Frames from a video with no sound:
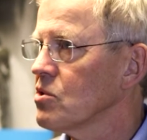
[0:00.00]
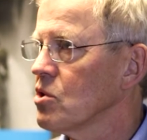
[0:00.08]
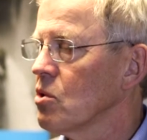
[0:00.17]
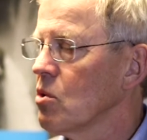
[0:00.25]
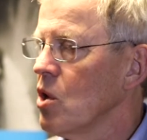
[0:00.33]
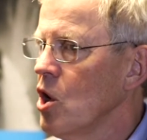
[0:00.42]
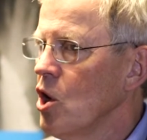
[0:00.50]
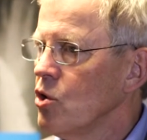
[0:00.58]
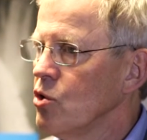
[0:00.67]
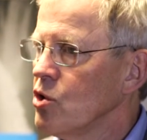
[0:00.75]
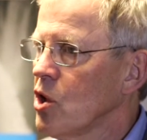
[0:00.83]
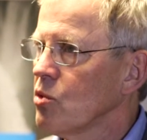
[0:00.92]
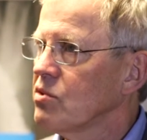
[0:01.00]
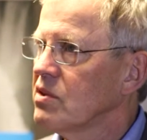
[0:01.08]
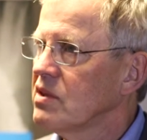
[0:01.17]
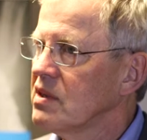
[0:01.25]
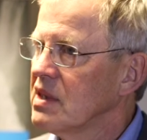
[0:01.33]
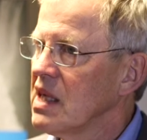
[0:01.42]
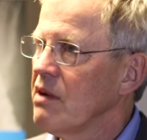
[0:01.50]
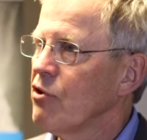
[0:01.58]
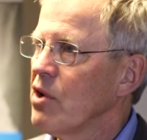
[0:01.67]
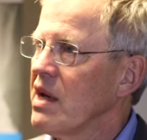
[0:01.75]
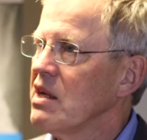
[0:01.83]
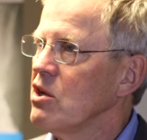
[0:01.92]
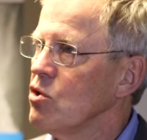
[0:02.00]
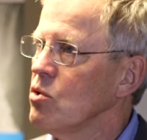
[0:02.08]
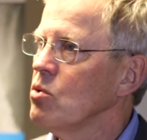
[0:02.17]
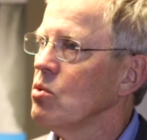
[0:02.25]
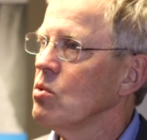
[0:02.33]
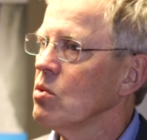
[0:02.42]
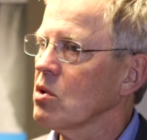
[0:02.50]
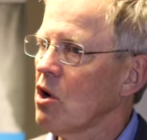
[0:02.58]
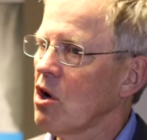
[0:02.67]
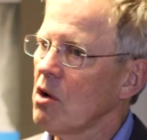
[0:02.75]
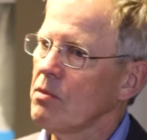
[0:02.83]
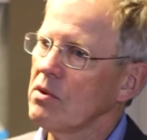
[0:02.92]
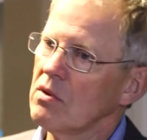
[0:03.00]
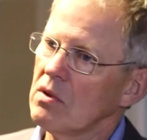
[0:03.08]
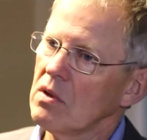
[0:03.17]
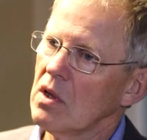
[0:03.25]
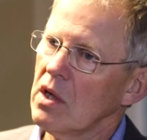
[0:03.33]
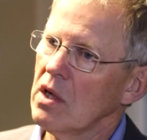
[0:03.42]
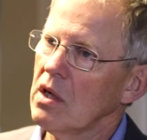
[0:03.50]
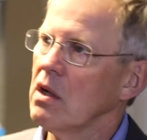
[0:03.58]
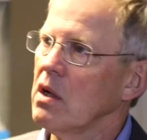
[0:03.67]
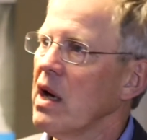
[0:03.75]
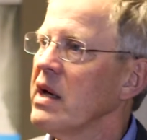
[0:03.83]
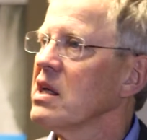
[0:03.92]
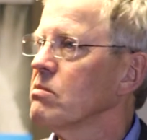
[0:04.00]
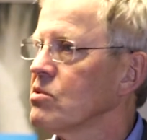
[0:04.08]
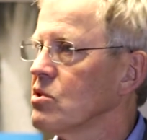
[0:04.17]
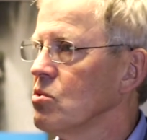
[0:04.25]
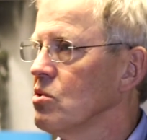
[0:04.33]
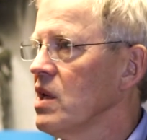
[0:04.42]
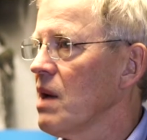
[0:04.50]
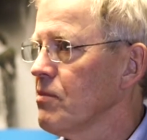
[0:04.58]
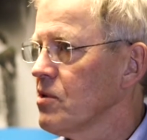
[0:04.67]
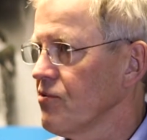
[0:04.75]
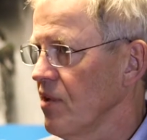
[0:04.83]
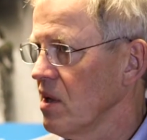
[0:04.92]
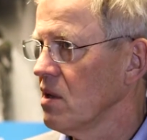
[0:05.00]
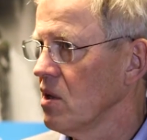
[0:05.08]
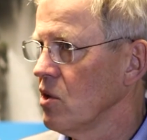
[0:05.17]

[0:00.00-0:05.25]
So you don't deliver any new carbon atoms to the atmosphere.